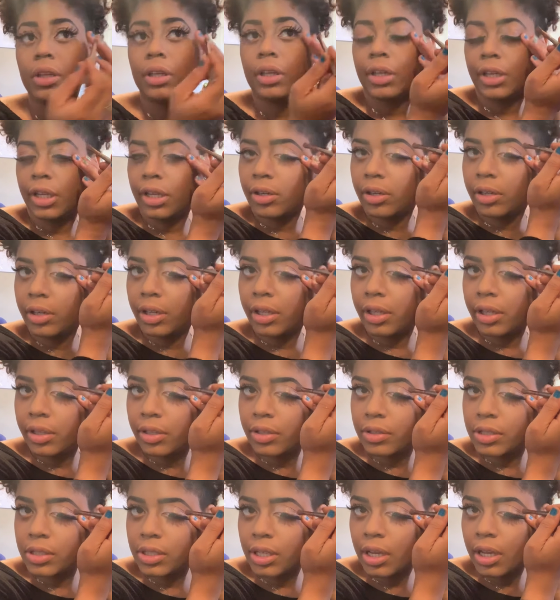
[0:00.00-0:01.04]
Again on the
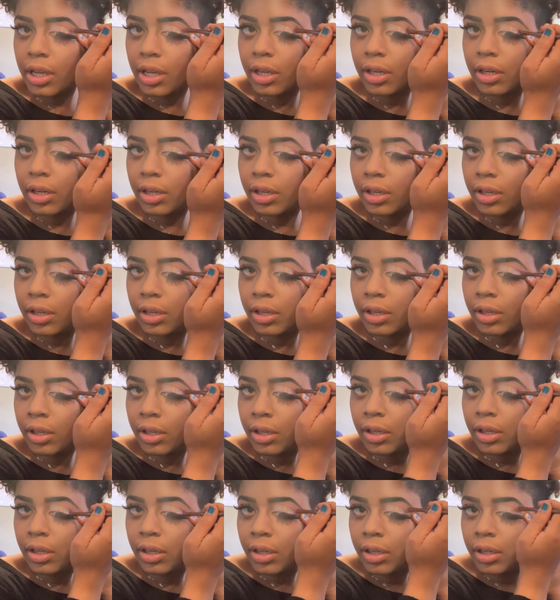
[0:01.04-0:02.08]
other side.
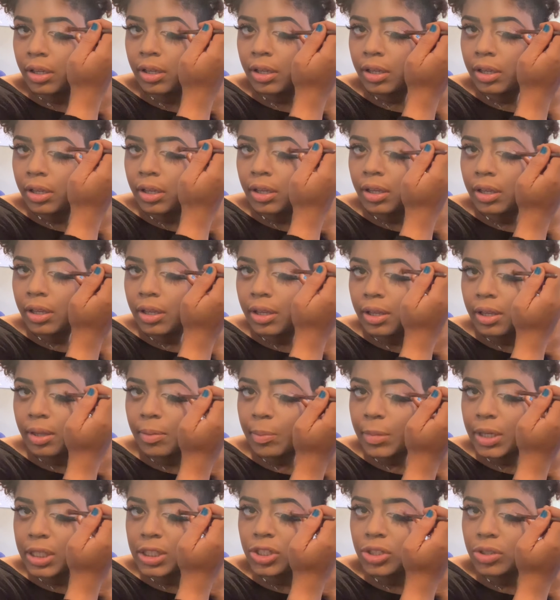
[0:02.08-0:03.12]

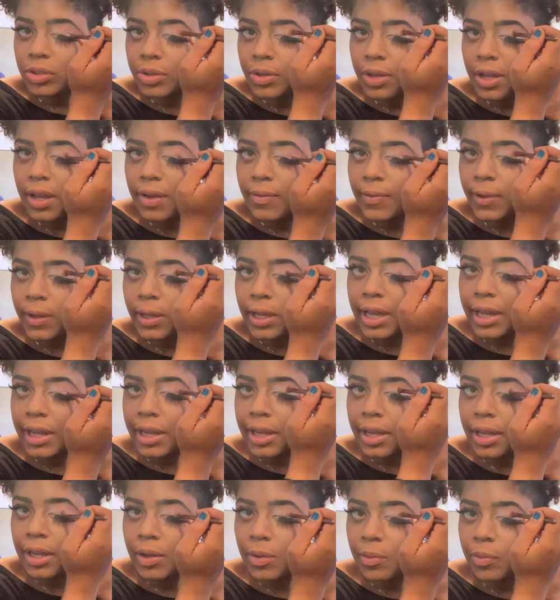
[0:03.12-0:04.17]
And make sure you have a light
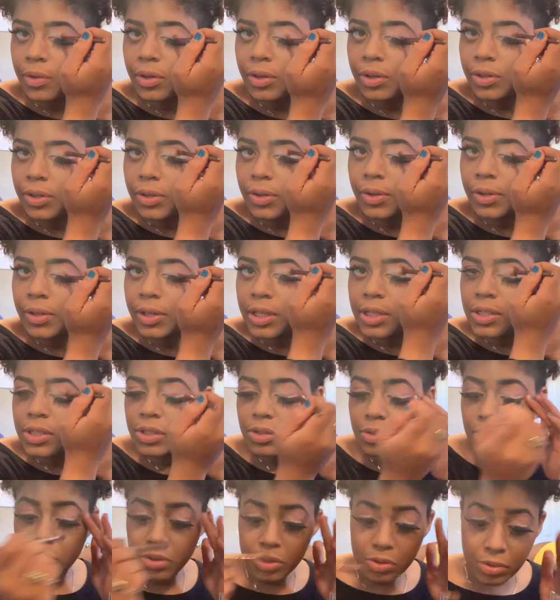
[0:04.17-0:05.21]
hand when you're doing this.
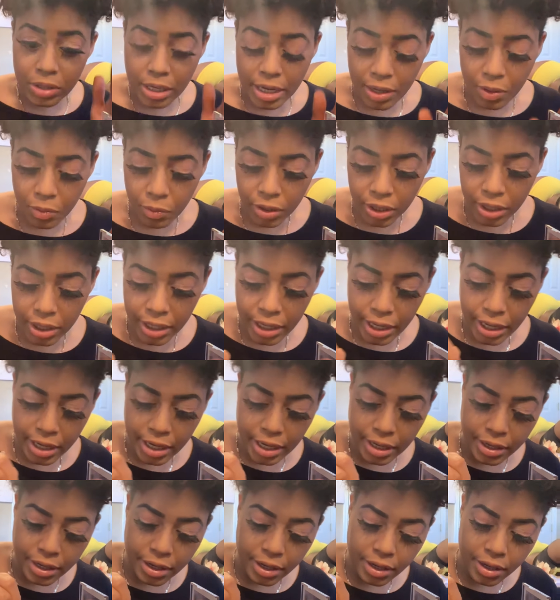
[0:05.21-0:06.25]
You do not want to
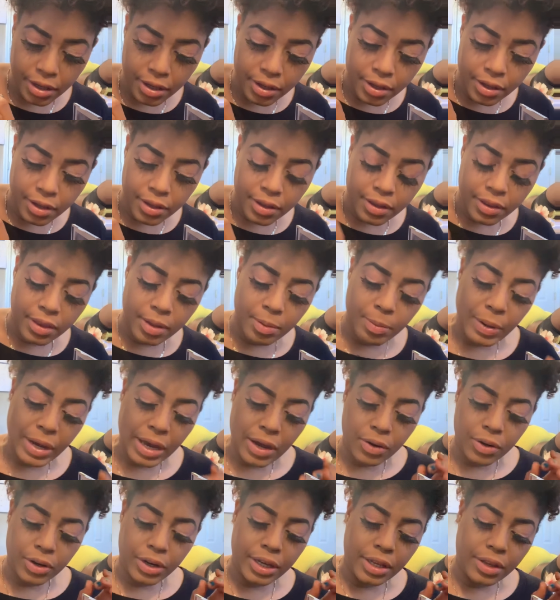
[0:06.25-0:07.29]
cake the
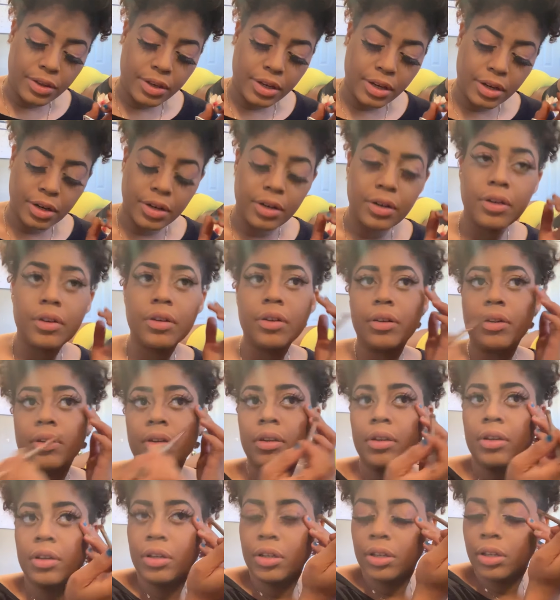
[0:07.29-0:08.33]
powder in there.
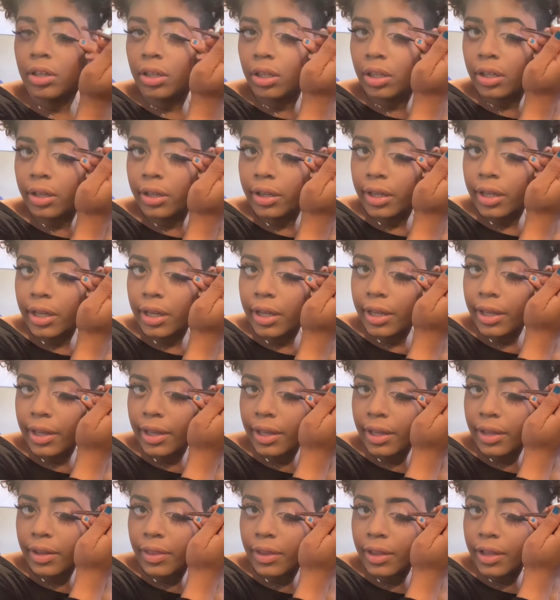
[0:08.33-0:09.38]

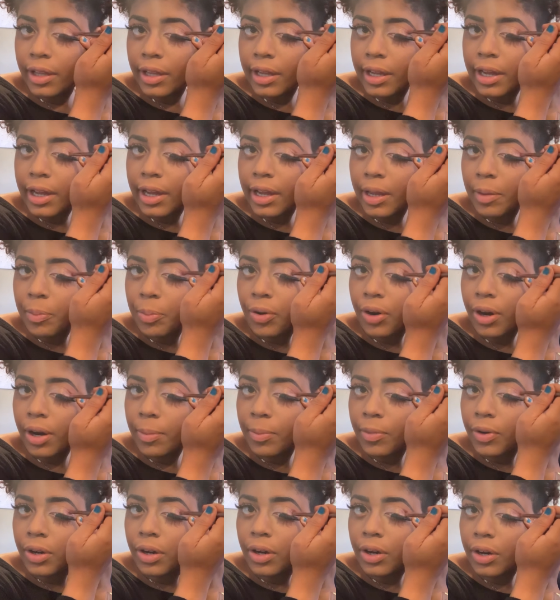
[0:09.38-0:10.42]
And the eye
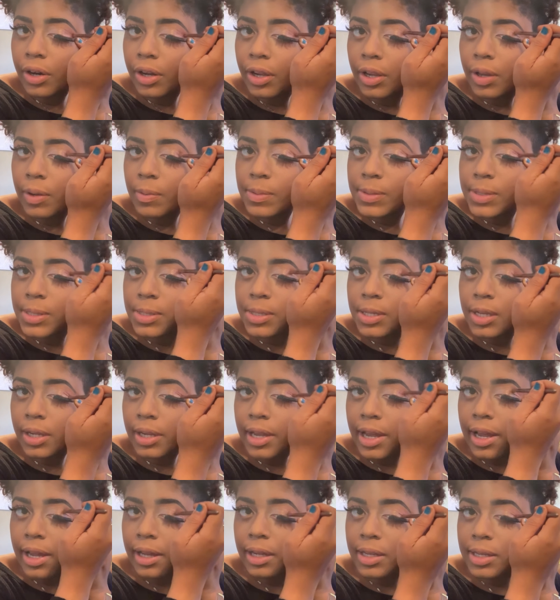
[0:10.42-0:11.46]
primer helps a
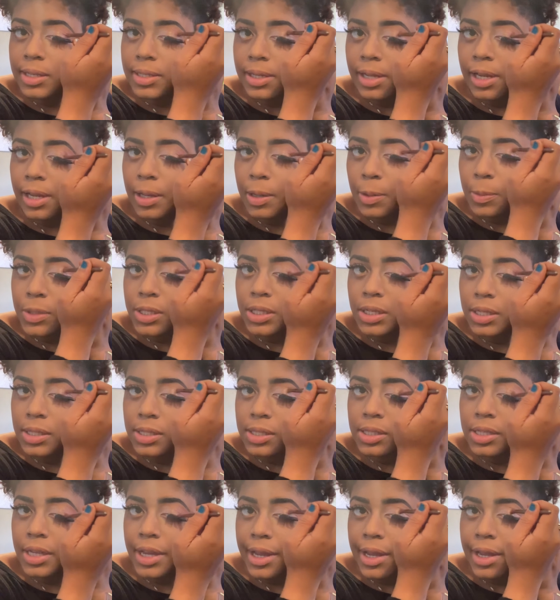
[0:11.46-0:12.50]
lot because it helps it
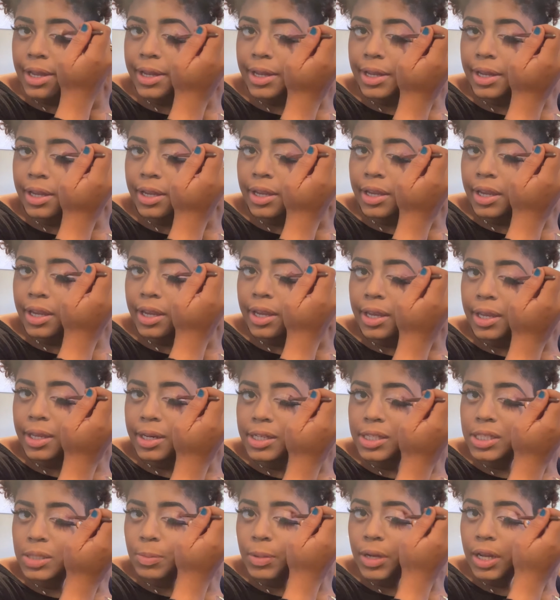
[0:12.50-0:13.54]
stay in
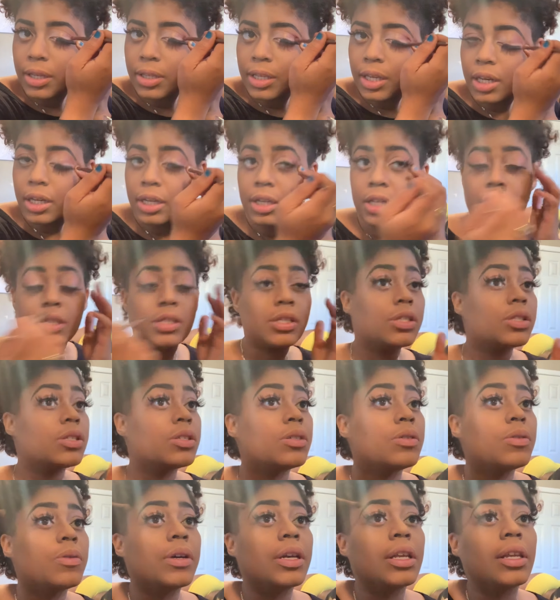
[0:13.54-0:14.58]
the spot that it needs to
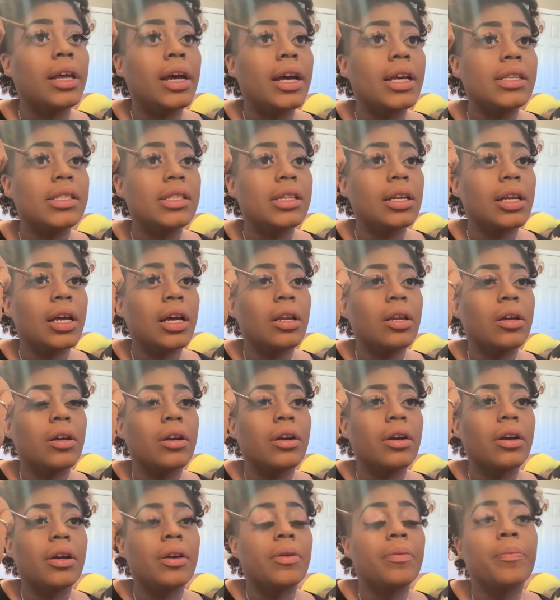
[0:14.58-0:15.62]
and last a lot
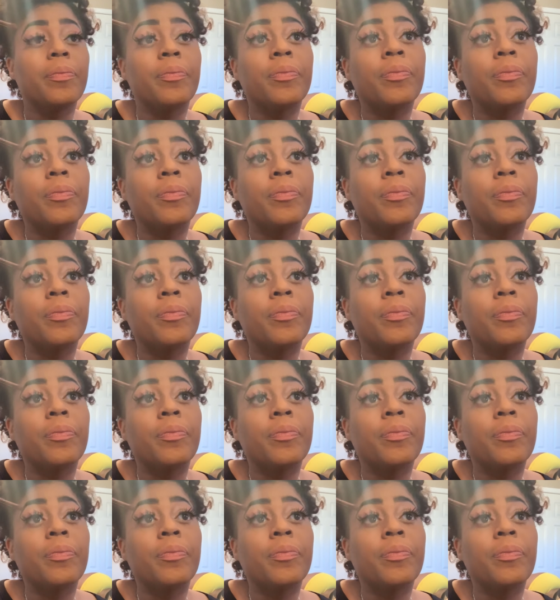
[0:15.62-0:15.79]
longer.